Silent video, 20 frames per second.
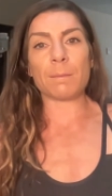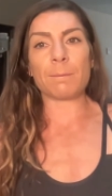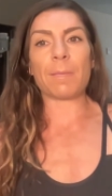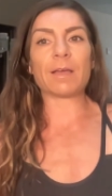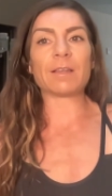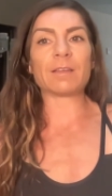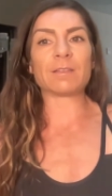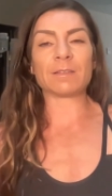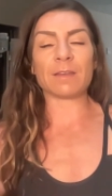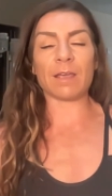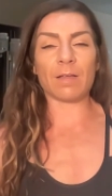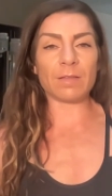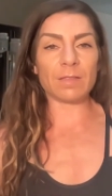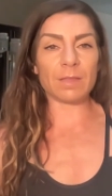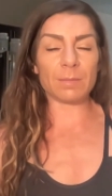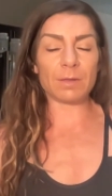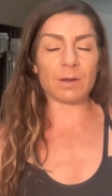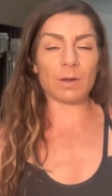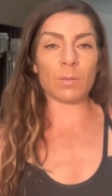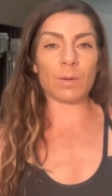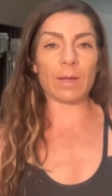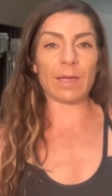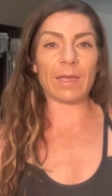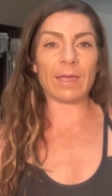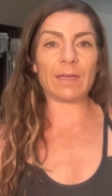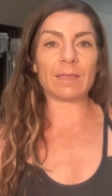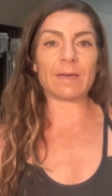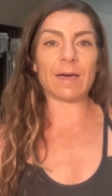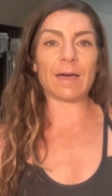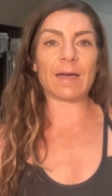by scaling them in a
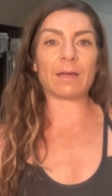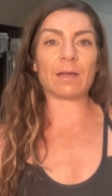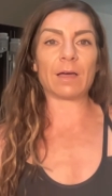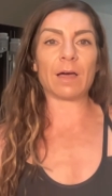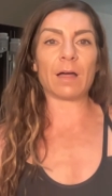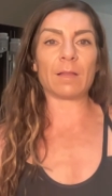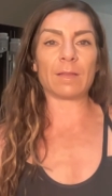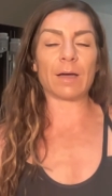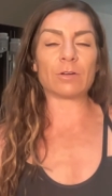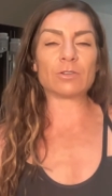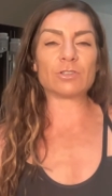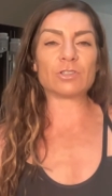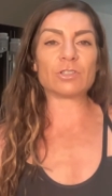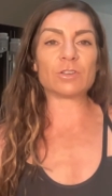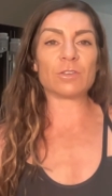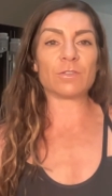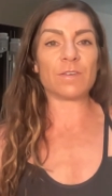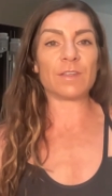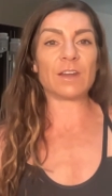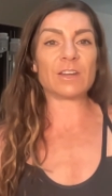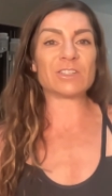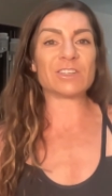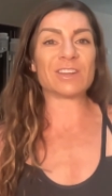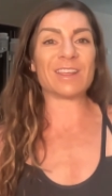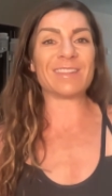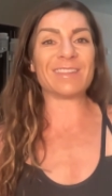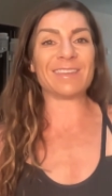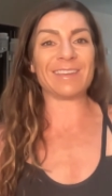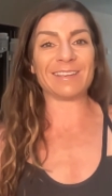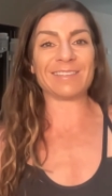way that allowed you to finish
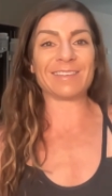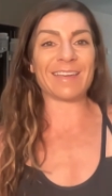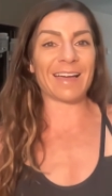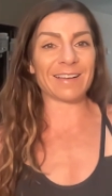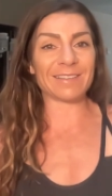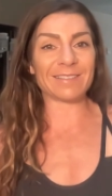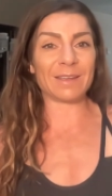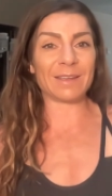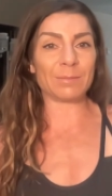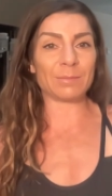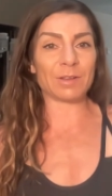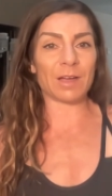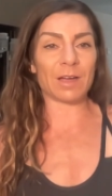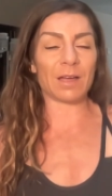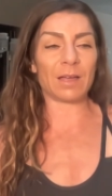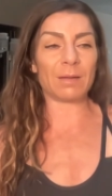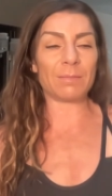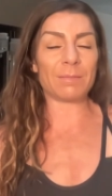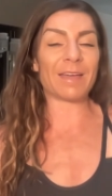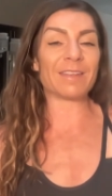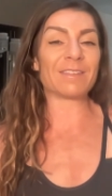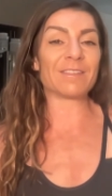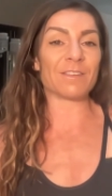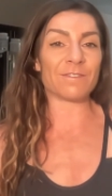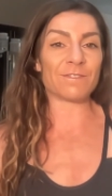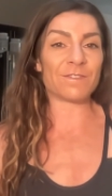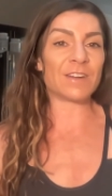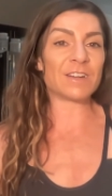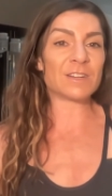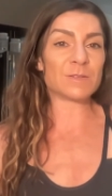in the exact same time as the
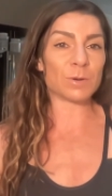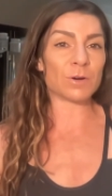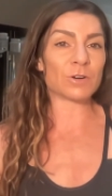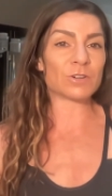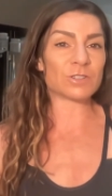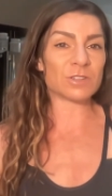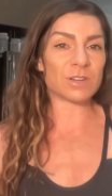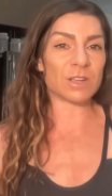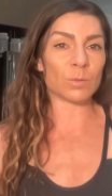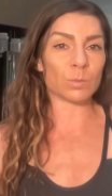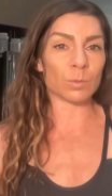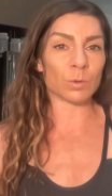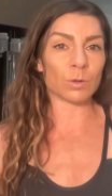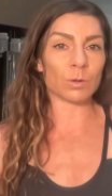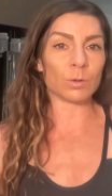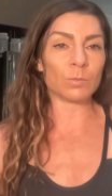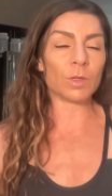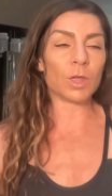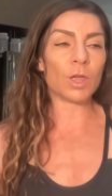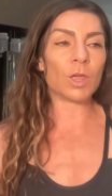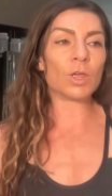fittest person in the room,